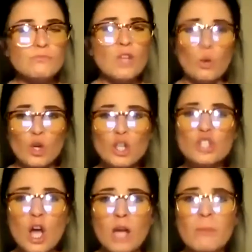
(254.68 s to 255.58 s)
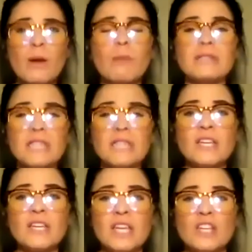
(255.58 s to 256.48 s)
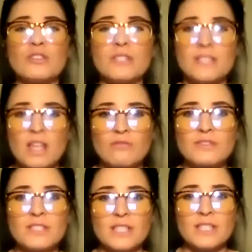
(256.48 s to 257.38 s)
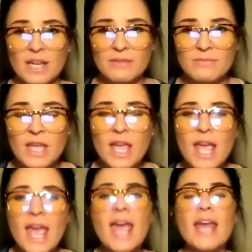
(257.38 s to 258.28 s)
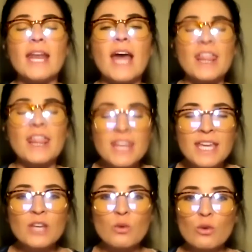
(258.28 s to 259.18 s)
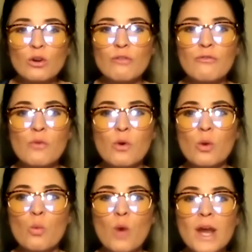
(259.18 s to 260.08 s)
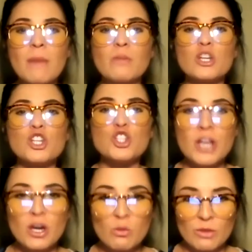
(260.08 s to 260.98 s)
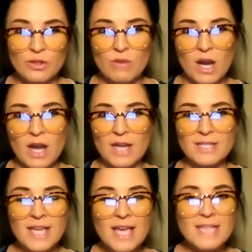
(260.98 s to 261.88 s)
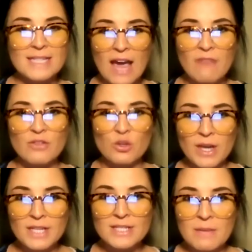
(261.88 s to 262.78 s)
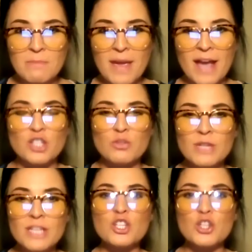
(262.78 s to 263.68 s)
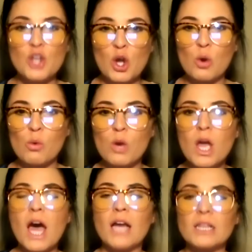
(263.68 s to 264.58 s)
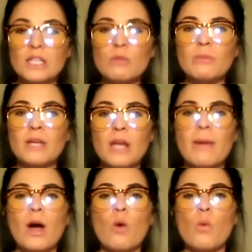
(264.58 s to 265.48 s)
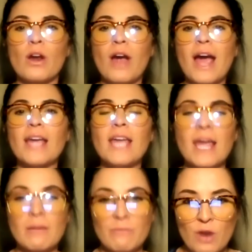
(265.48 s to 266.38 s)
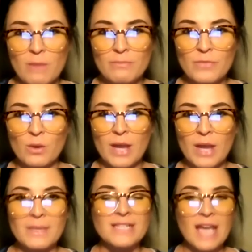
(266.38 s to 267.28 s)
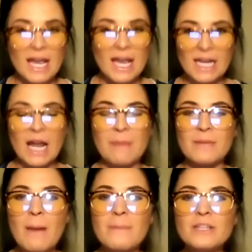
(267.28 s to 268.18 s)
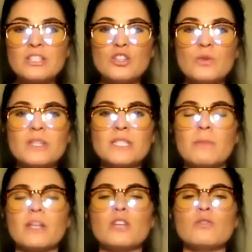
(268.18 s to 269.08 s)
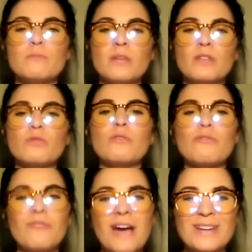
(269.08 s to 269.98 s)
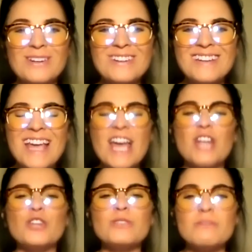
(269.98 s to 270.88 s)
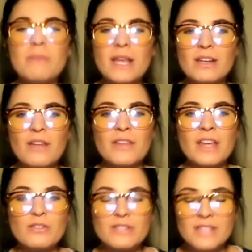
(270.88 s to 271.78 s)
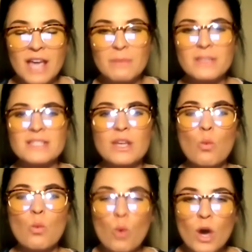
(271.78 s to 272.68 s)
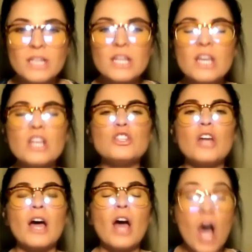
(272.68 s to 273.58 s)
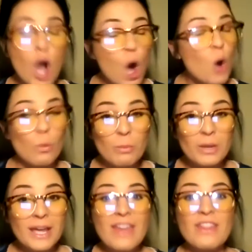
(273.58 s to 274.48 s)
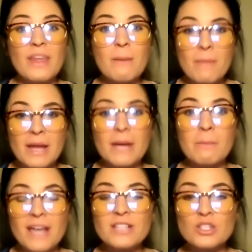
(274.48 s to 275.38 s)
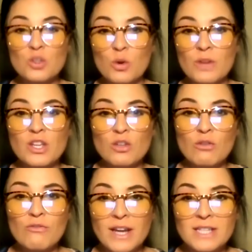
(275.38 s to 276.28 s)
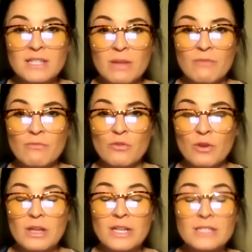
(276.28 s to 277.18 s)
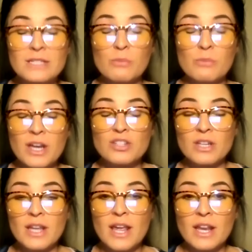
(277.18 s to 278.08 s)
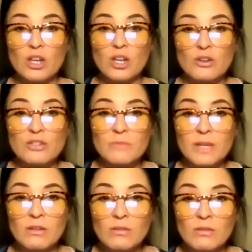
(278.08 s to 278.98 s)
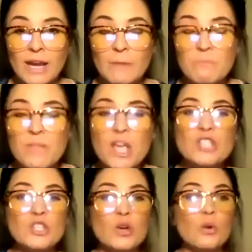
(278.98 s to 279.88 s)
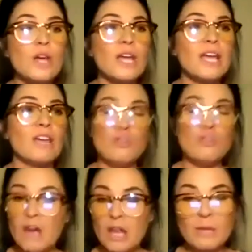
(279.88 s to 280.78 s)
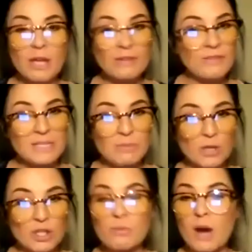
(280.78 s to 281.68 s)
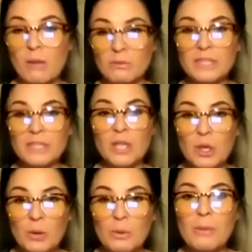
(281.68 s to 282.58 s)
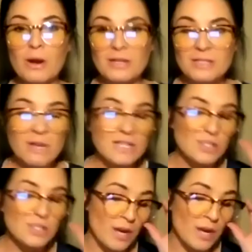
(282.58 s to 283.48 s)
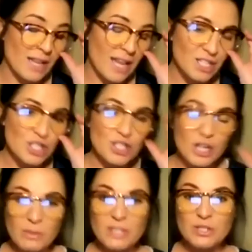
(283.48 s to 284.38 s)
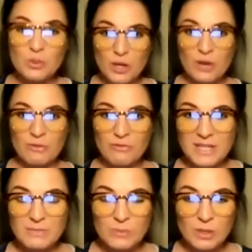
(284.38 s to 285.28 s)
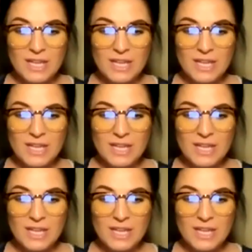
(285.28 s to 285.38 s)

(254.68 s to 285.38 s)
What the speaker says: We're going to talk about believing in yourself today. And I think in order for what I'm going to share with you guys to have the greatest impact, you need to know a little bit about where I came from, okay? Because again, I'm coming to you as somebody who's been through the fire and who's made it on the other side, because I hope that in my story that you'll find some inspiration and encouragement, okay? So if you follow me on Facebook, you probably know parts of my story. I like to share my story on Facebook,